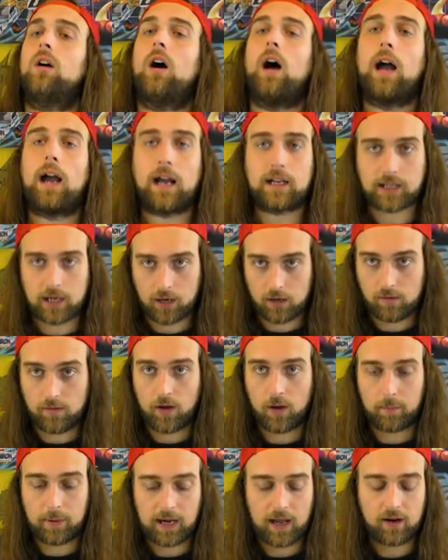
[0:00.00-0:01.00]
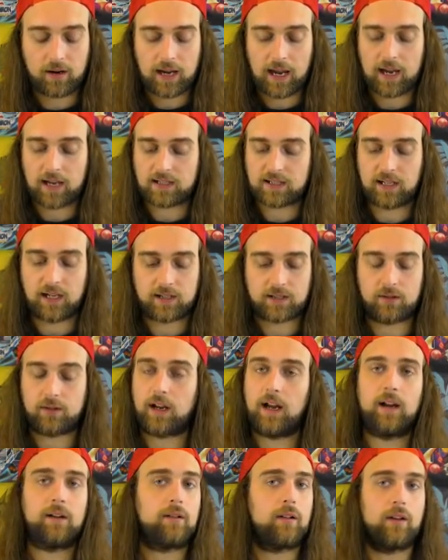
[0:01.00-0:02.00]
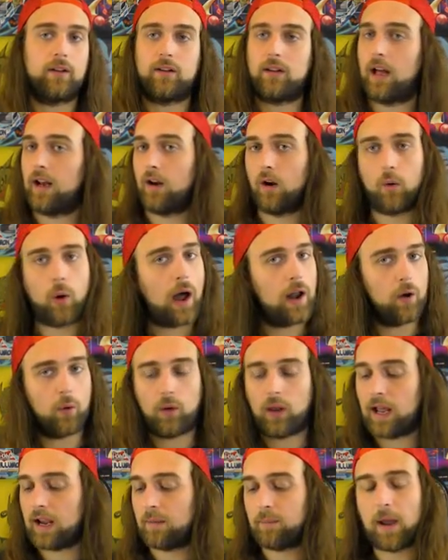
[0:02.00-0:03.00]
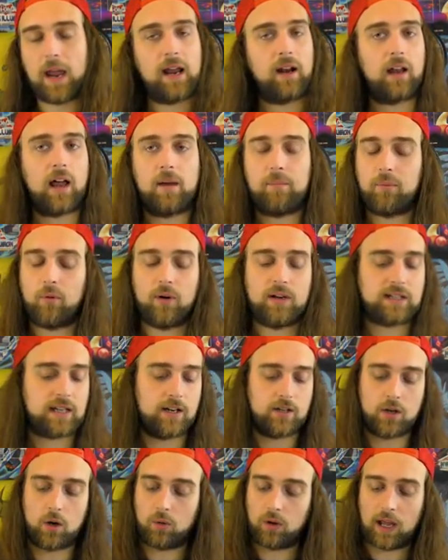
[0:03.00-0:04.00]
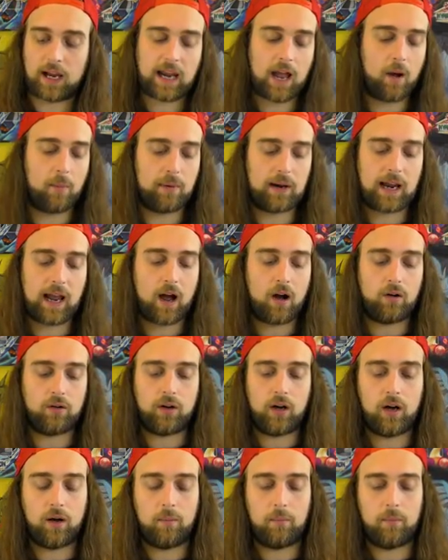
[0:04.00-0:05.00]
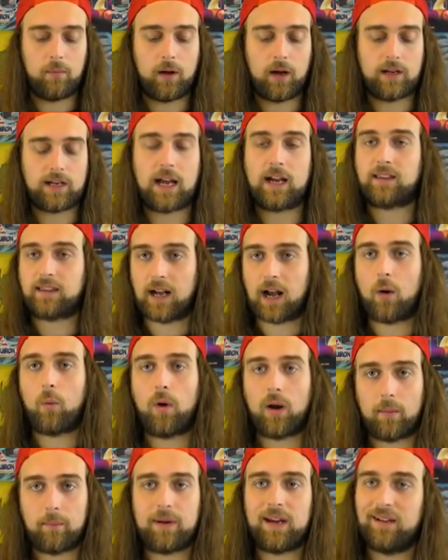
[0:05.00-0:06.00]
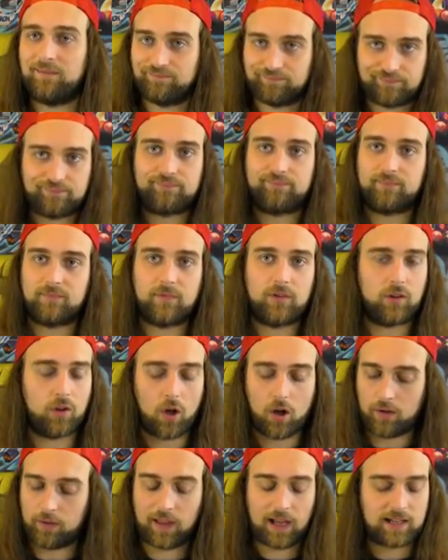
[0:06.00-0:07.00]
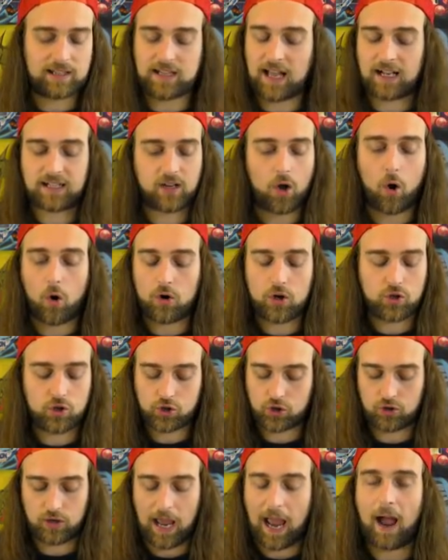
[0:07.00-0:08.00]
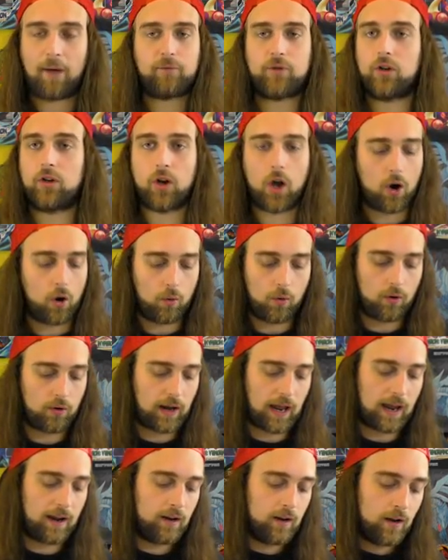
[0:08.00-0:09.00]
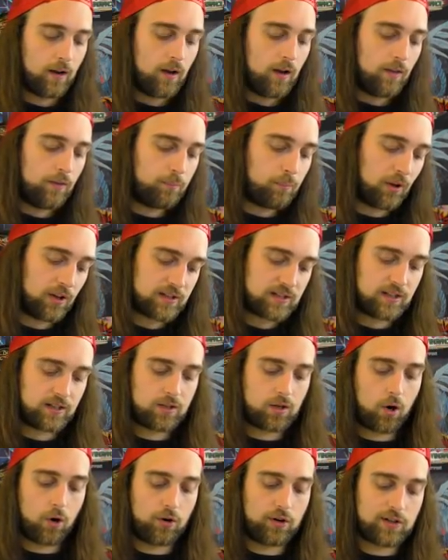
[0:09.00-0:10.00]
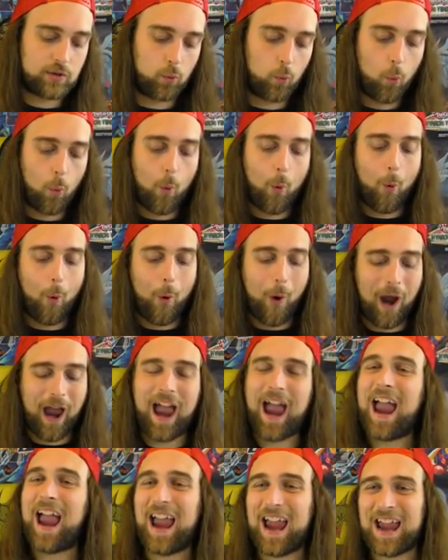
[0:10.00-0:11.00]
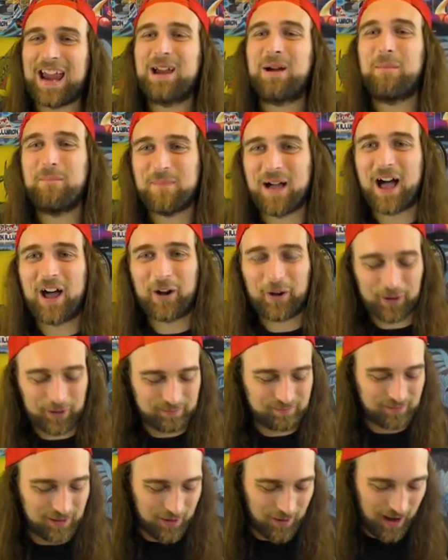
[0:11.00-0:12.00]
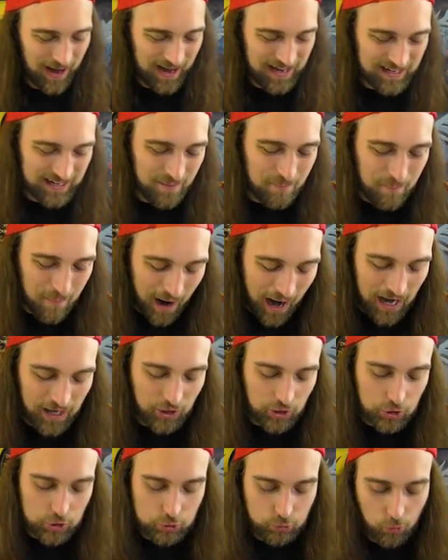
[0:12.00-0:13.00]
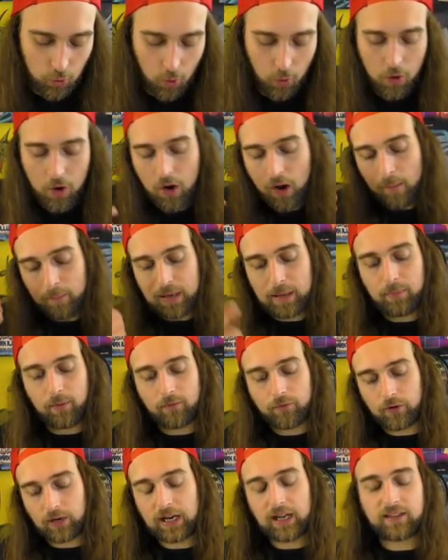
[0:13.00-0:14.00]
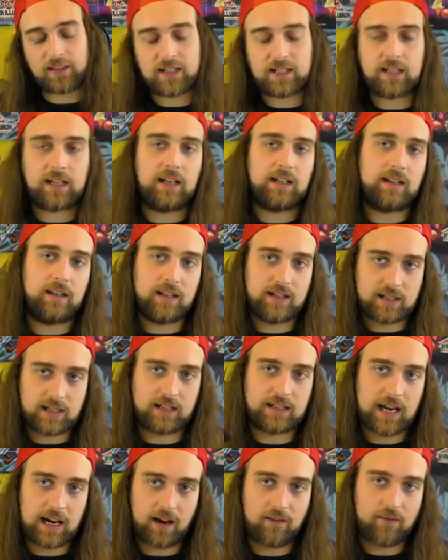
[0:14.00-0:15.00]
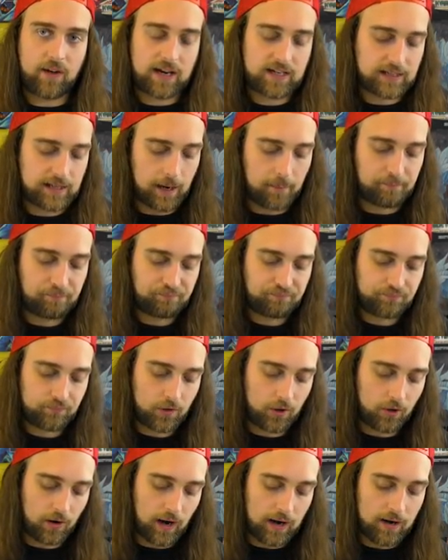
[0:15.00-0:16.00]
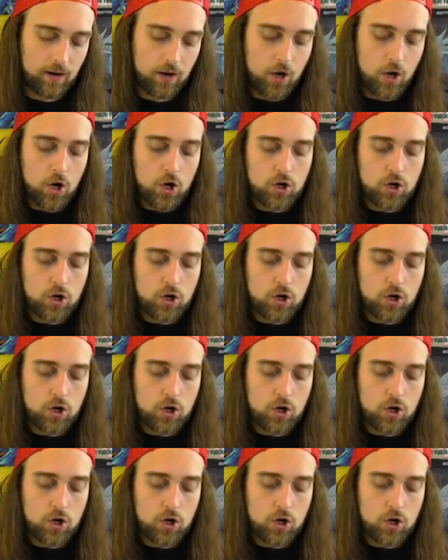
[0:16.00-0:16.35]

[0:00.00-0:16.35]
I got tired of helping out chaos decks. Okay, I don't I don't like paying life points. I don't like helping out um, a deck that I want to beat. That, that's all you should have to know, okay? Plus, this card is way better, all right? Mind control. People forget this can, this can take a face down, all right?